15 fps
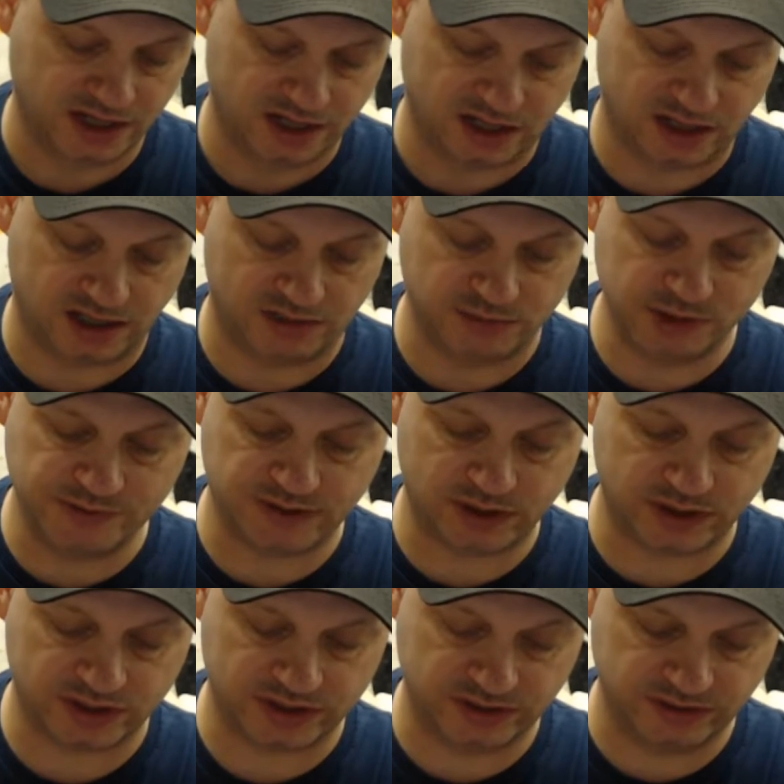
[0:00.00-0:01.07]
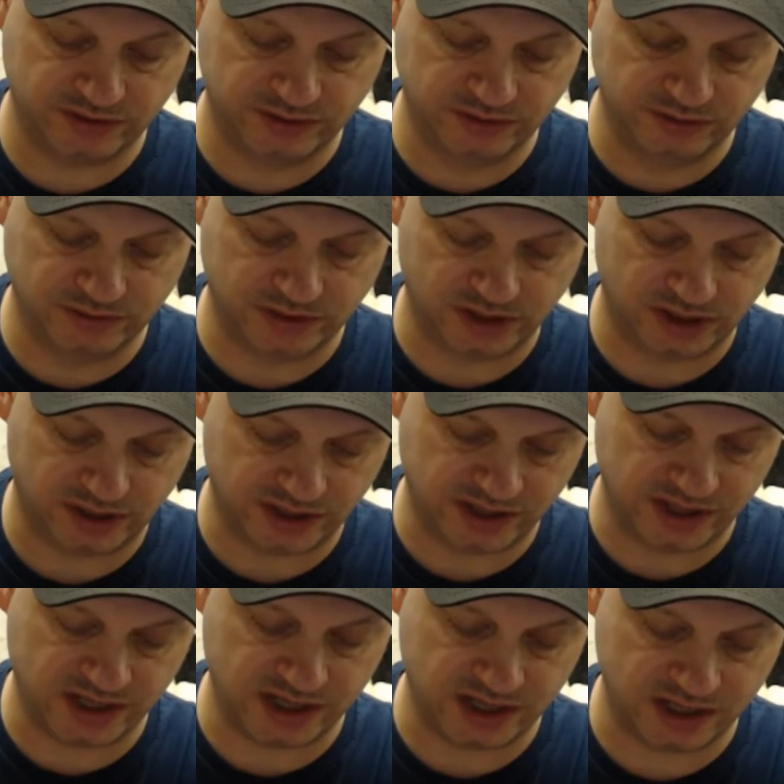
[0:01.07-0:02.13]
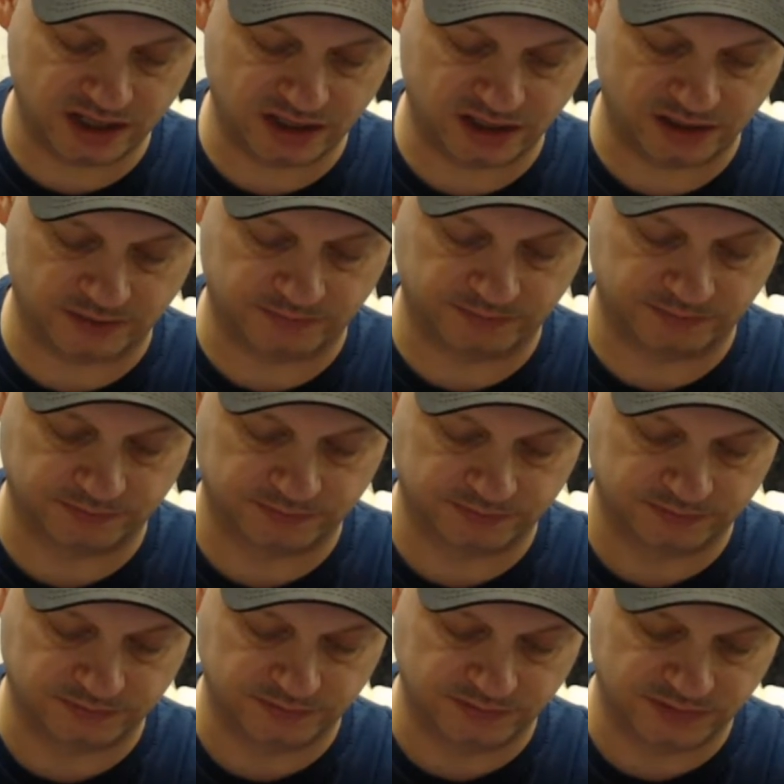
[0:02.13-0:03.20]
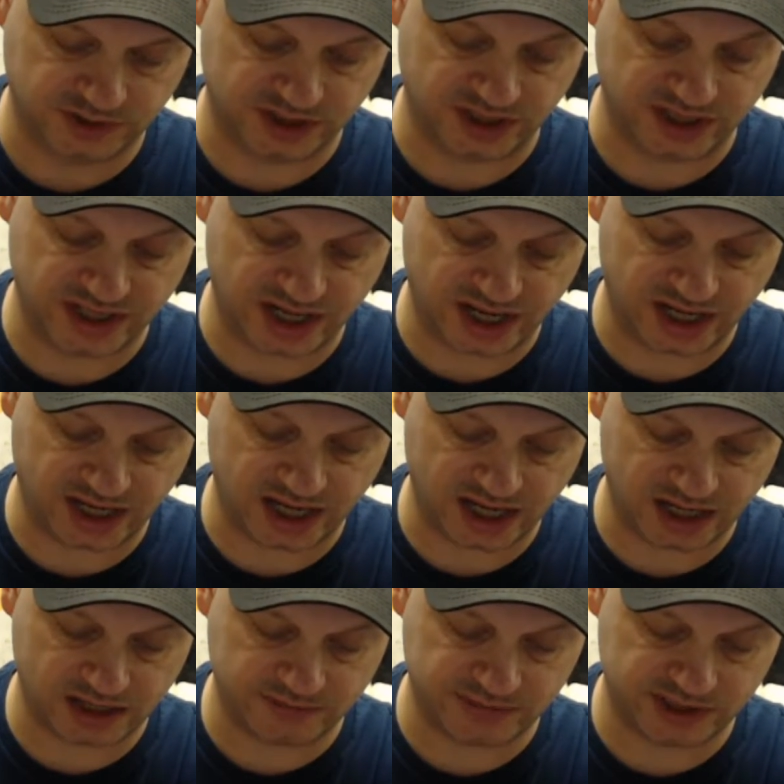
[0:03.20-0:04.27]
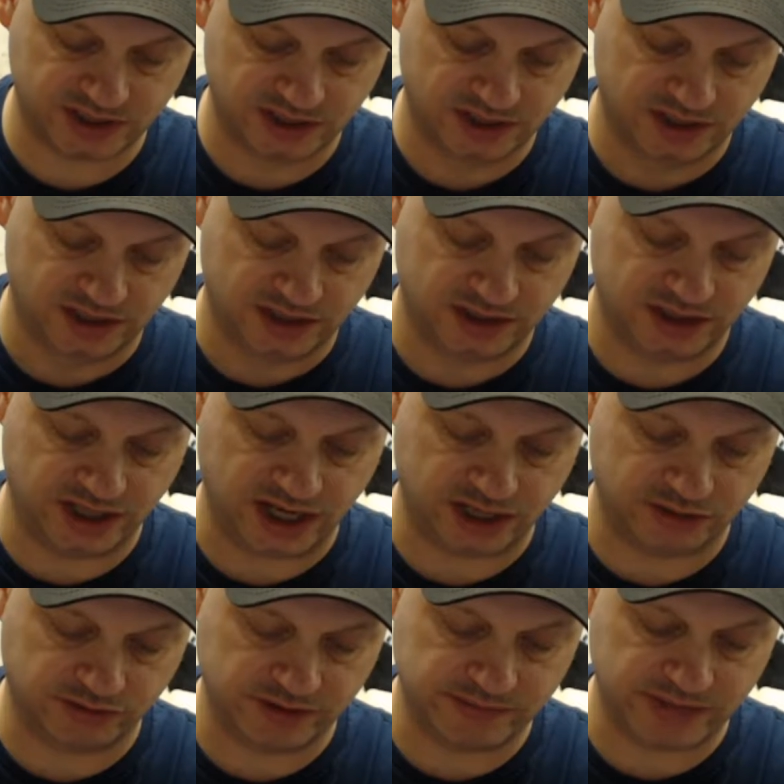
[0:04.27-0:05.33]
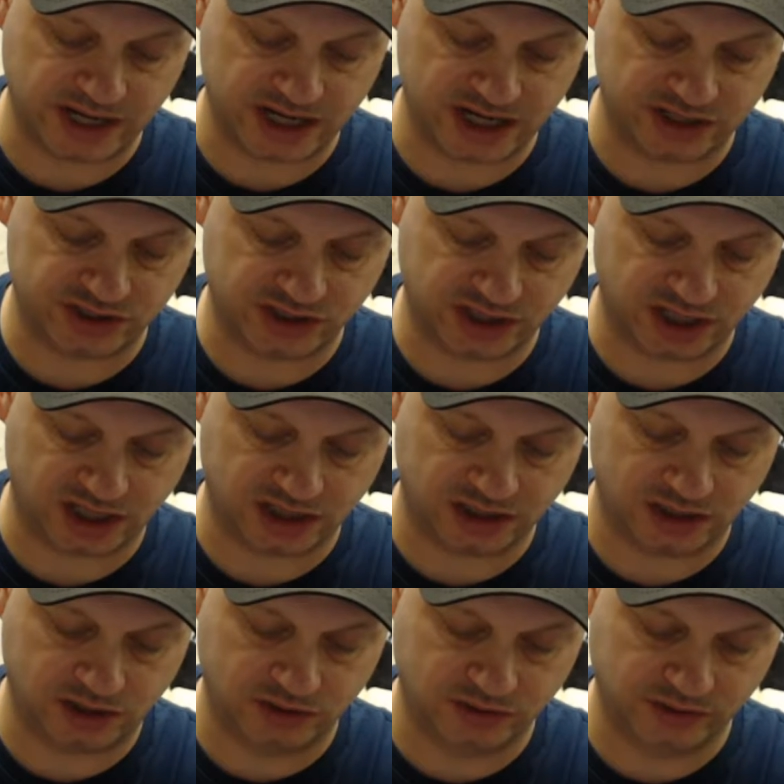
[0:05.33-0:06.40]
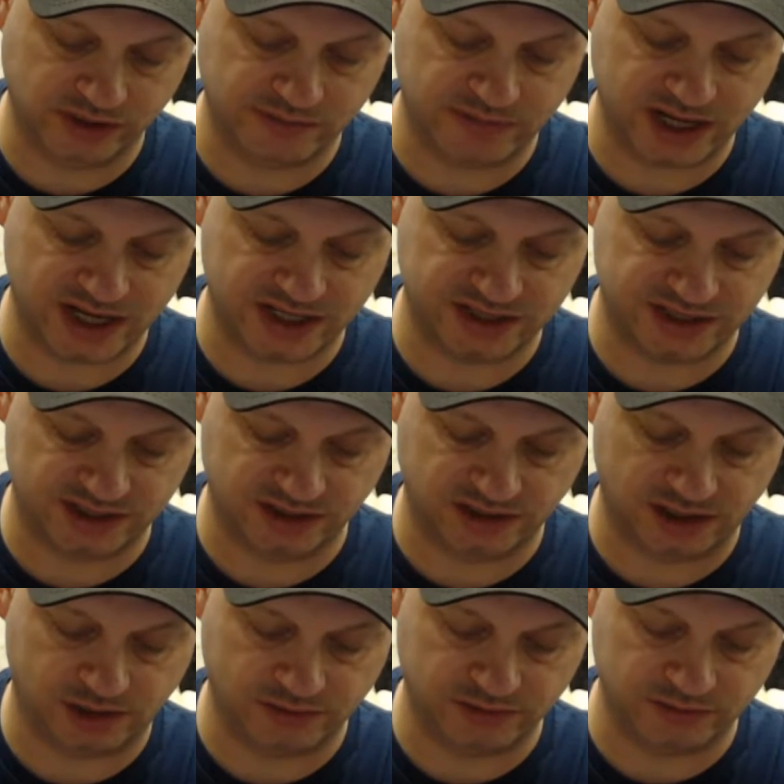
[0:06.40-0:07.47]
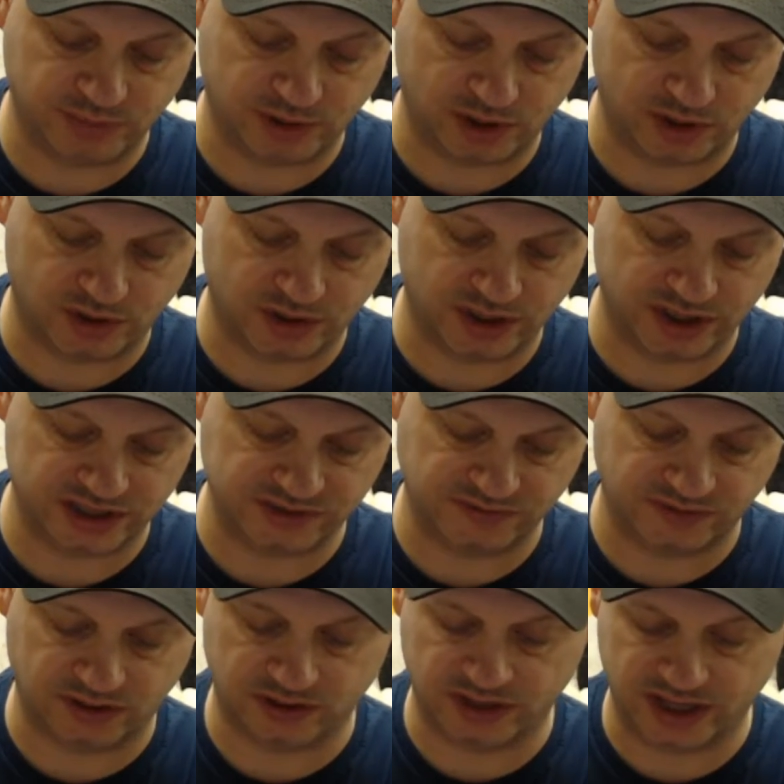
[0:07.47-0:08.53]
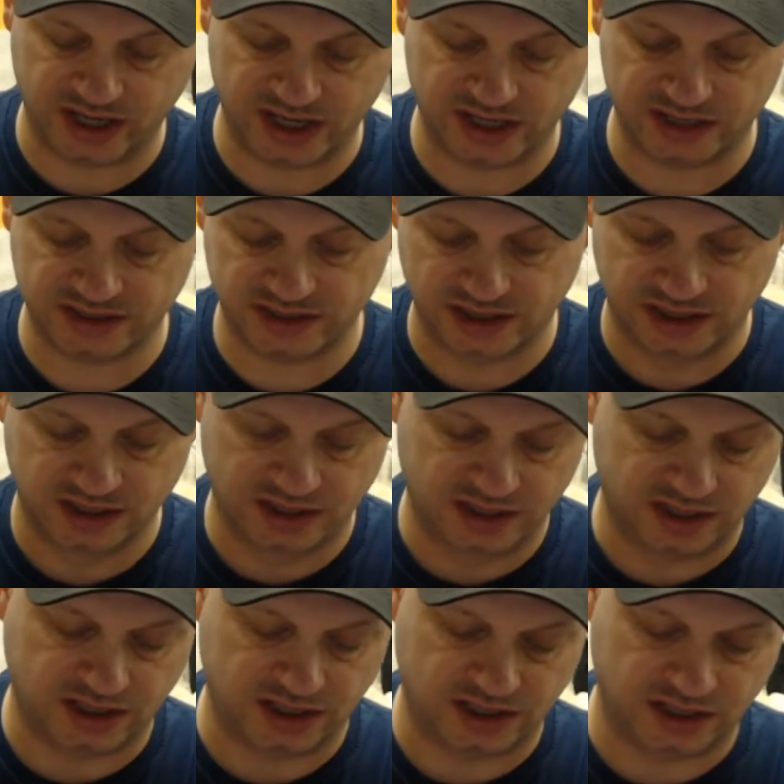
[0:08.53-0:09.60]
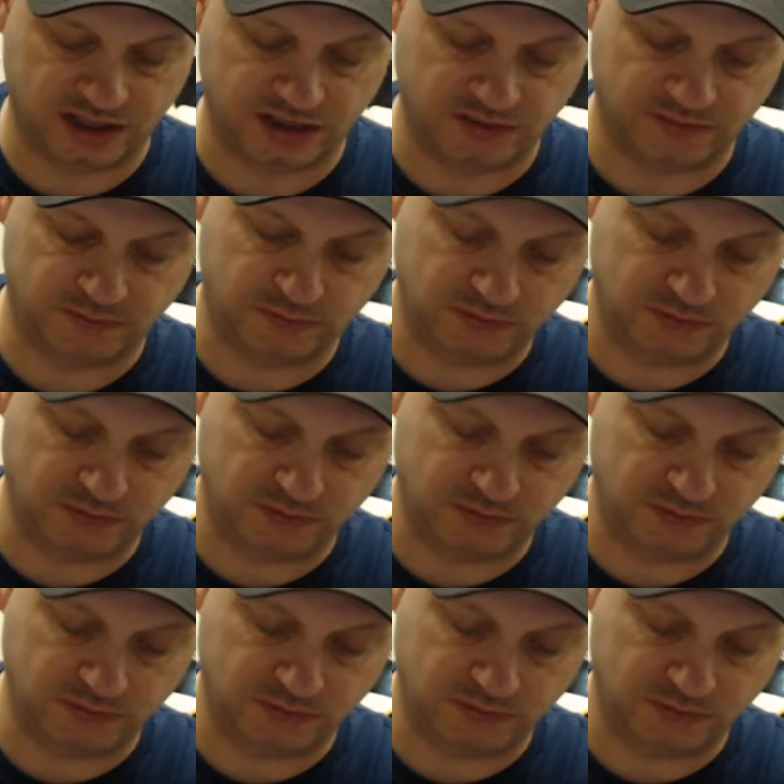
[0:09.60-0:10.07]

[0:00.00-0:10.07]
Uh, moving on to the um, Sunday games, you got Green Bay at Chicago. Green Bay still holding par as far as uh,